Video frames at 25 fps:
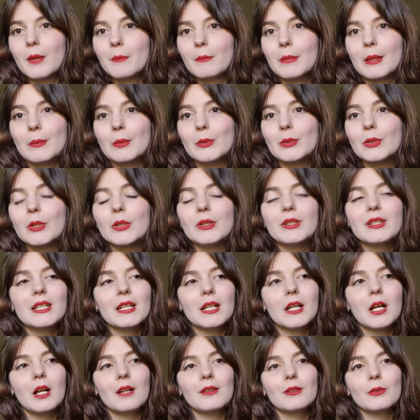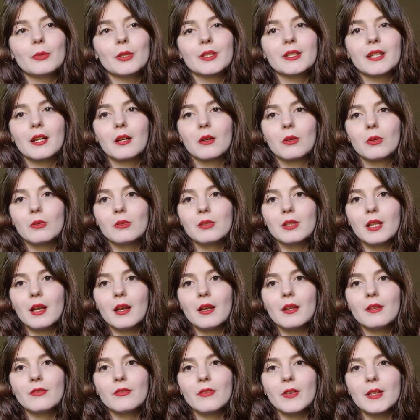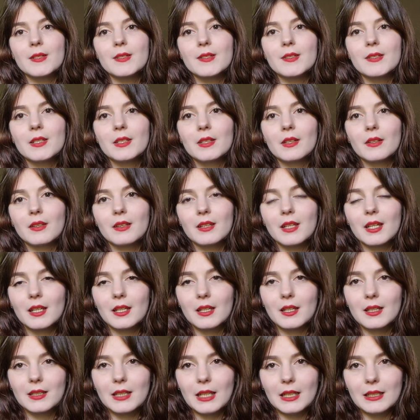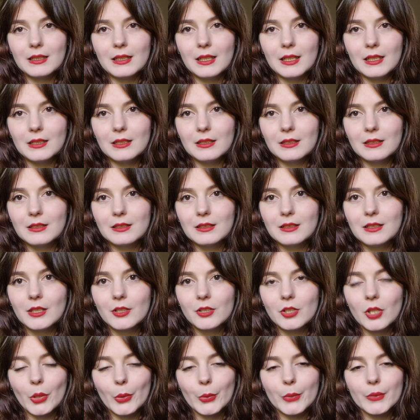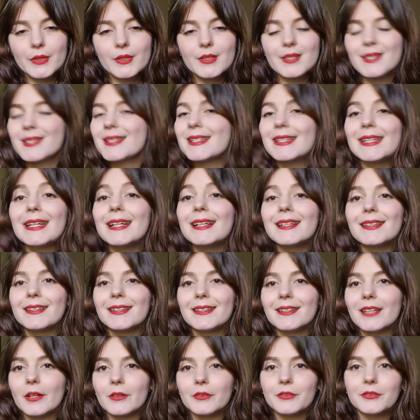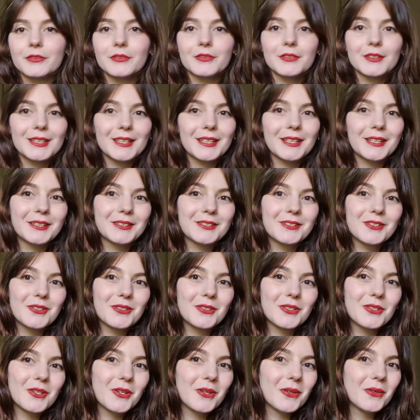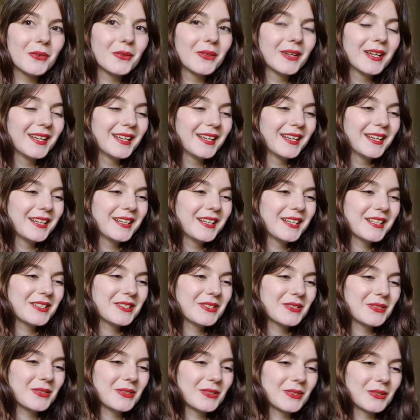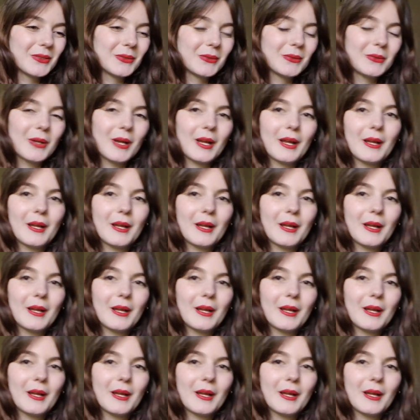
people could knit colorwork their whole life and still think that they're not skilled enough to do